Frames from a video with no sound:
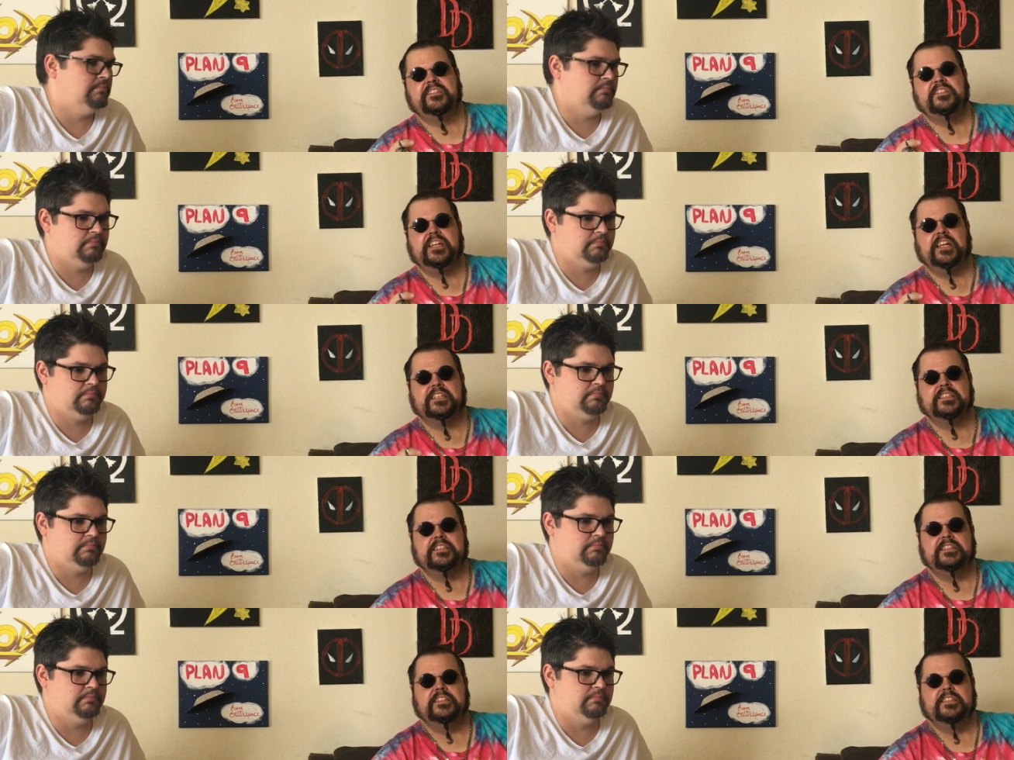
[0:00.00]
Speaker 1: in that.
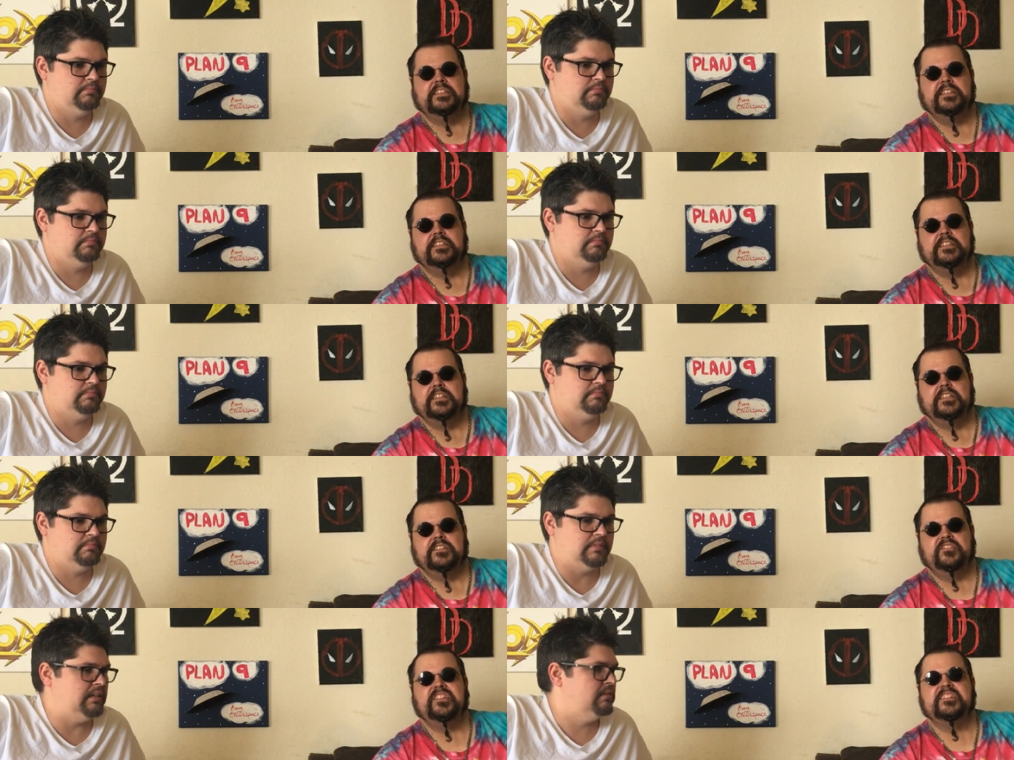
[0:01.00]

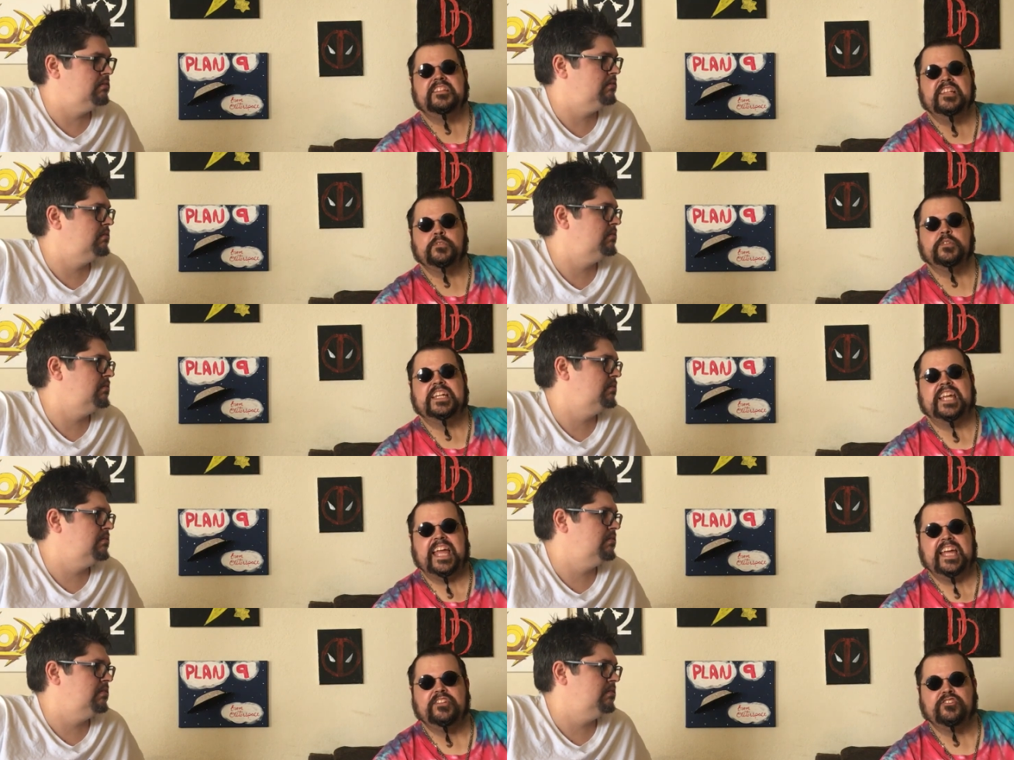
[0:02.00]
She is literally
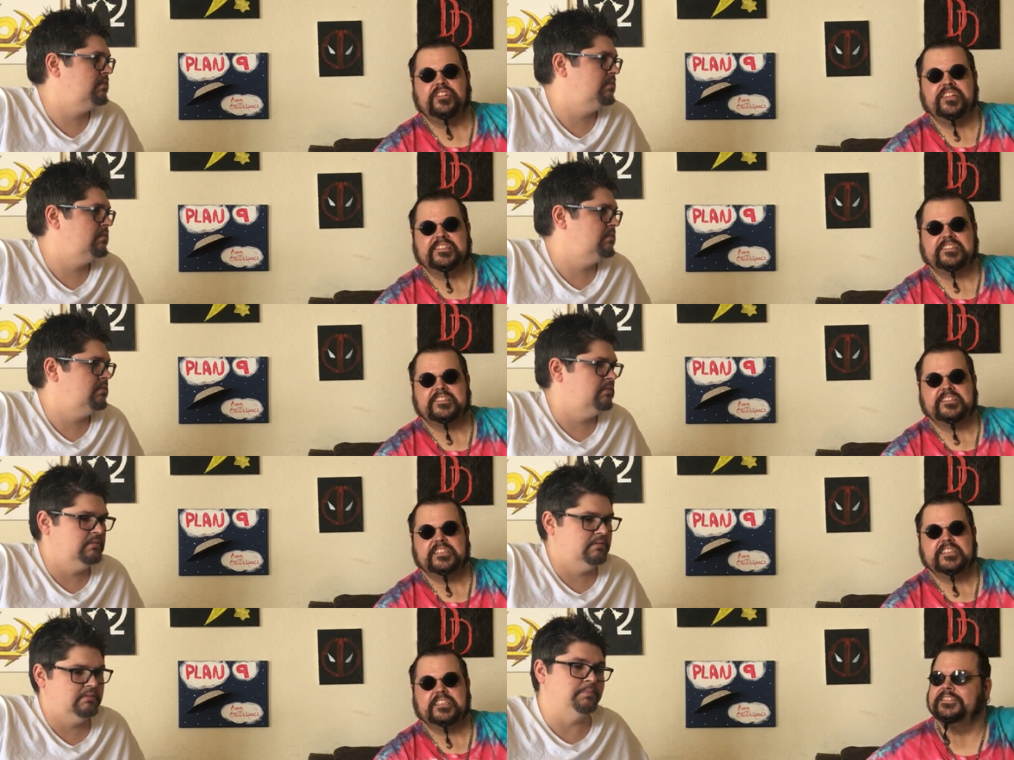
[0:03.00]
ageless.
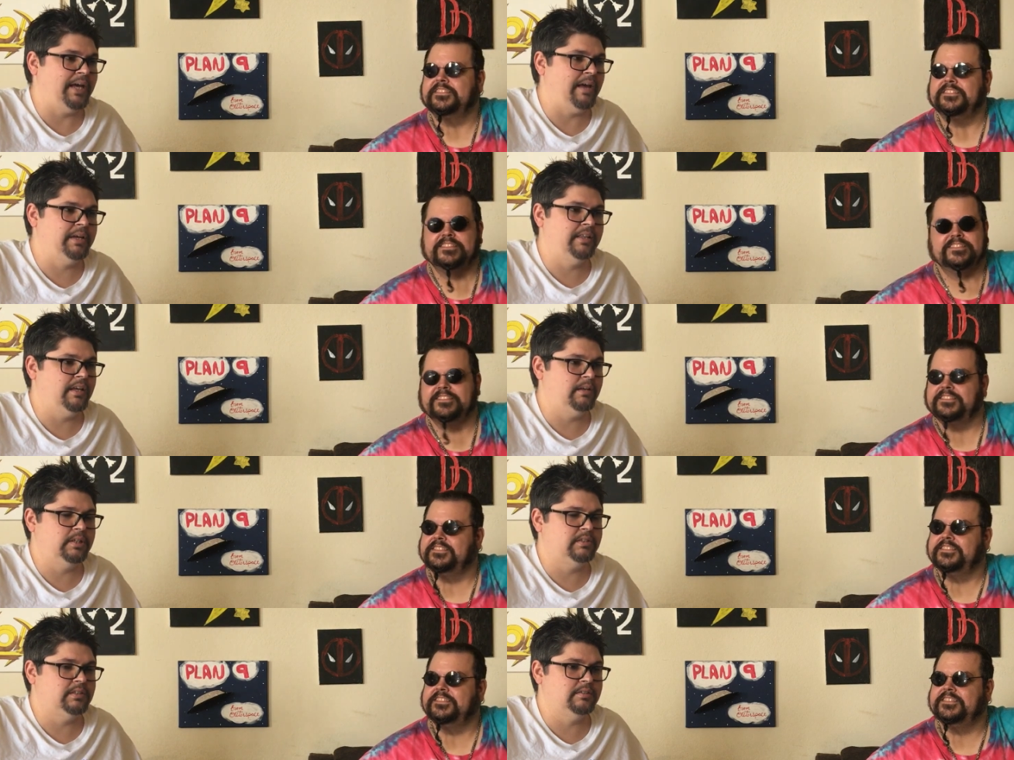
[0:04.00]
Batman the
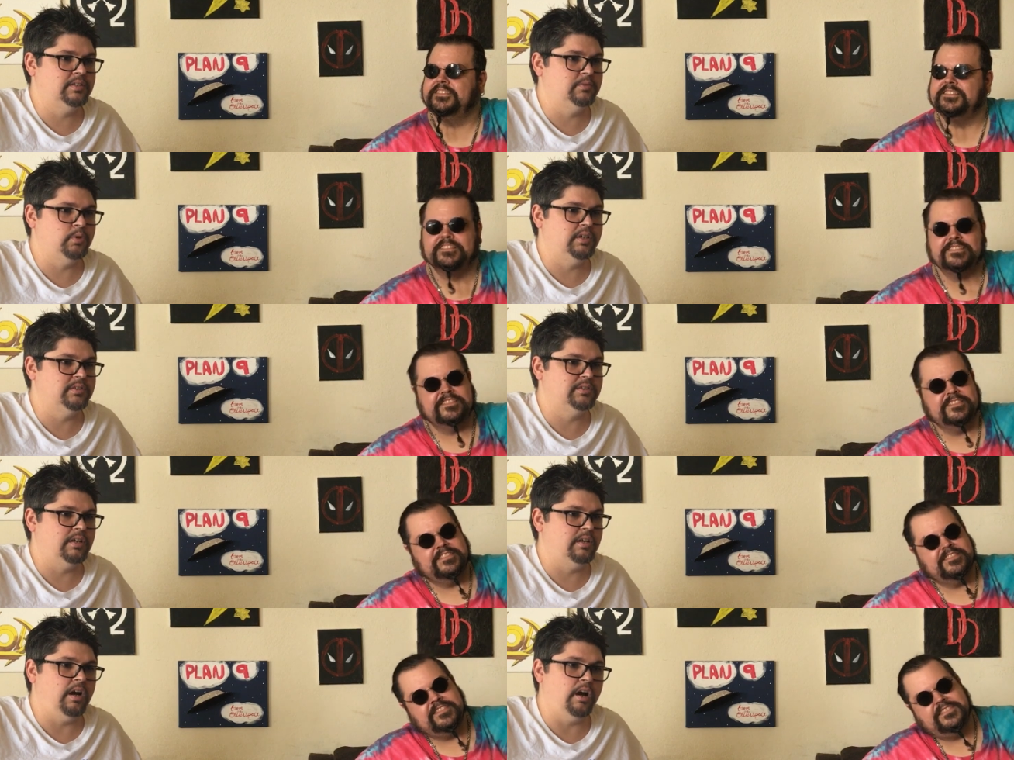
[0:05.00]
Animated
Speaker 2: Series was
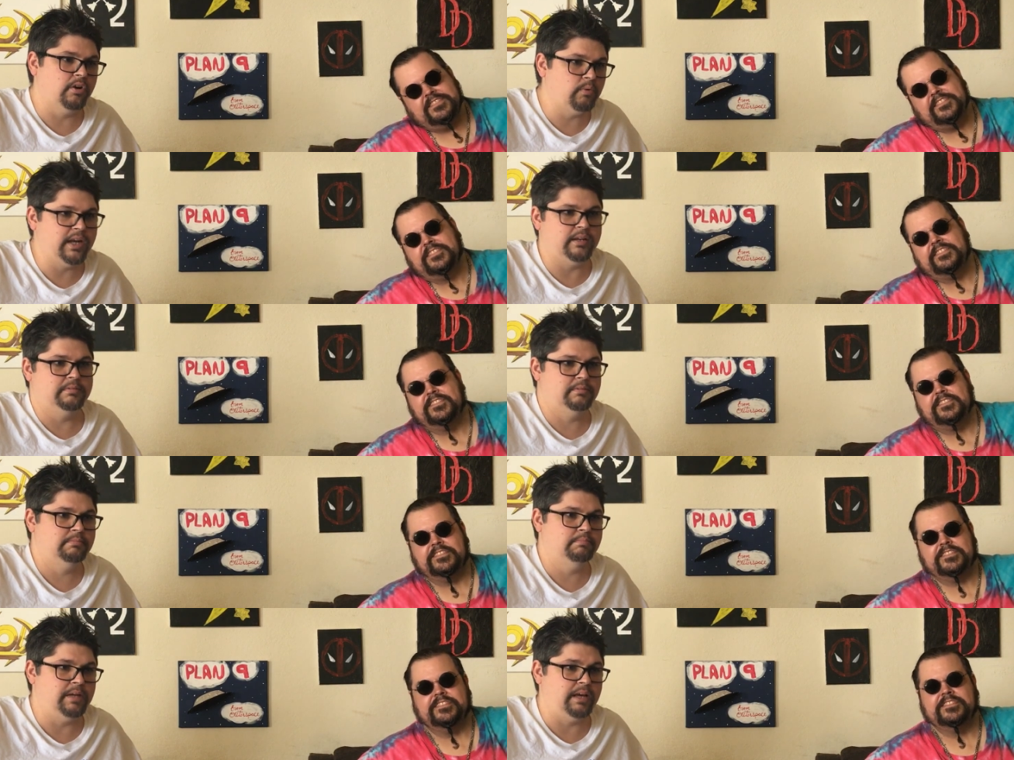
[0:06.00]
a great
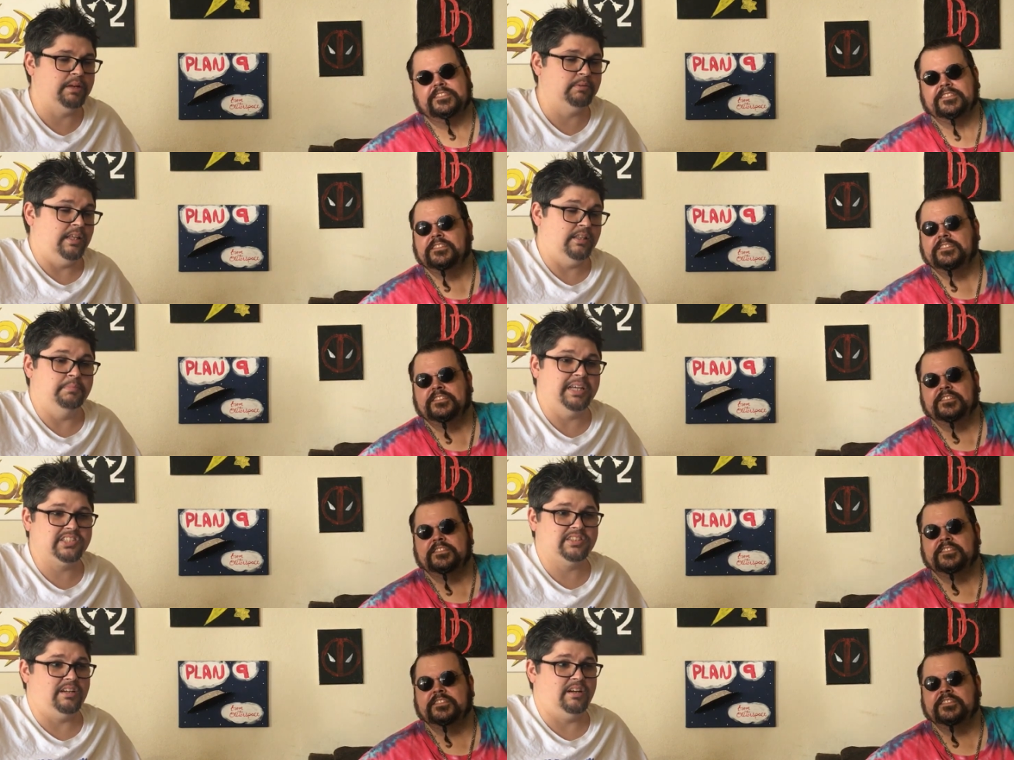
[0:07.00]
Batman. In the
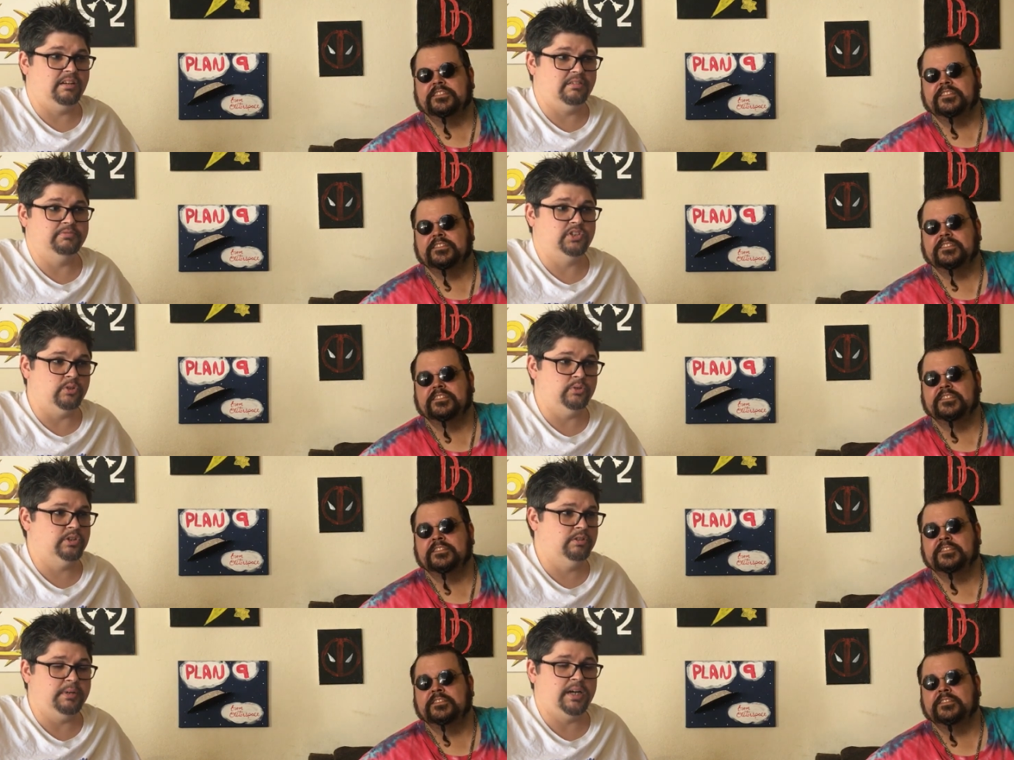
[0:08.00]
midst of Joel
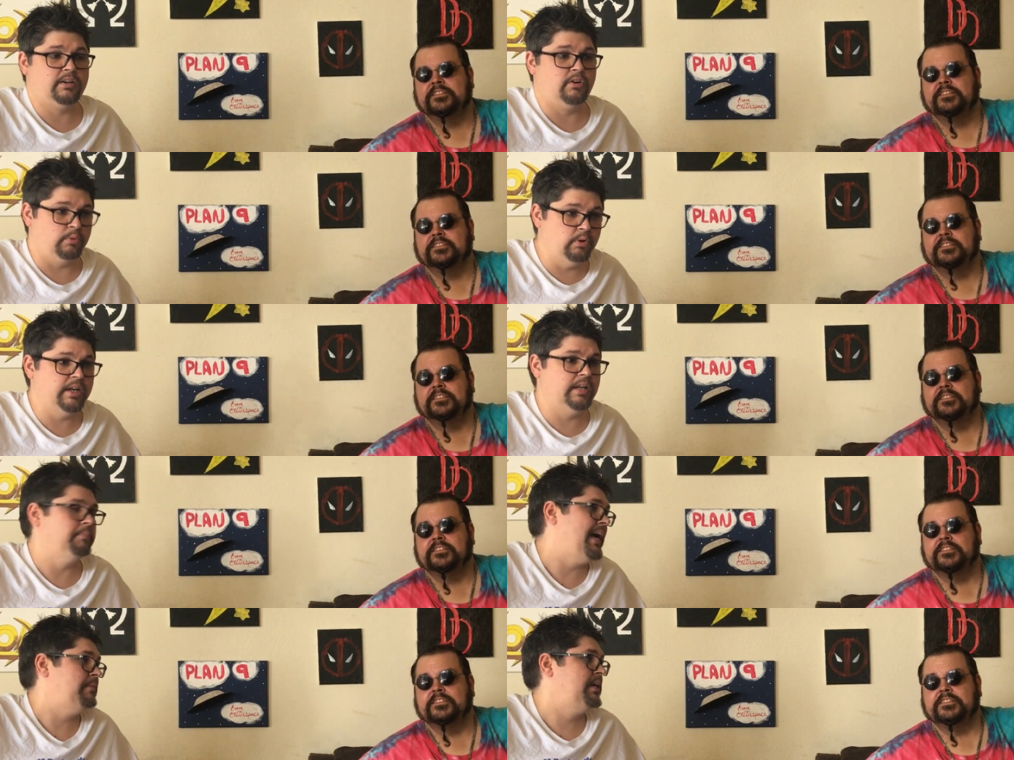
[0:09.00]
Schumacher ruining
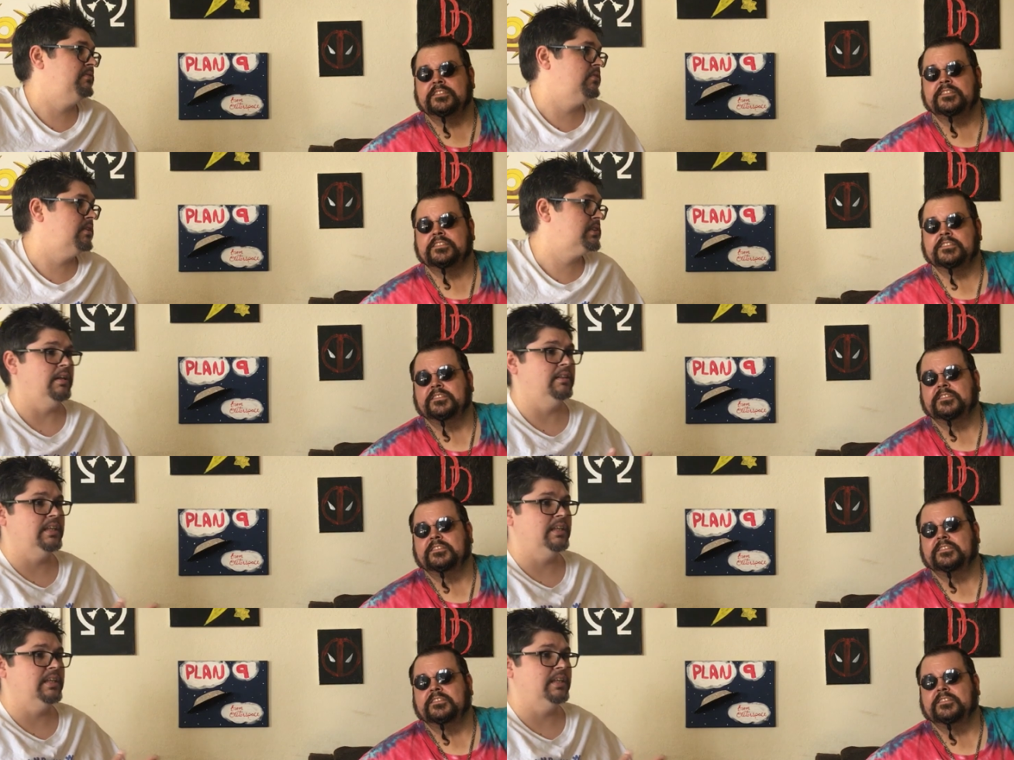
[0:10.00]
Batman for us, at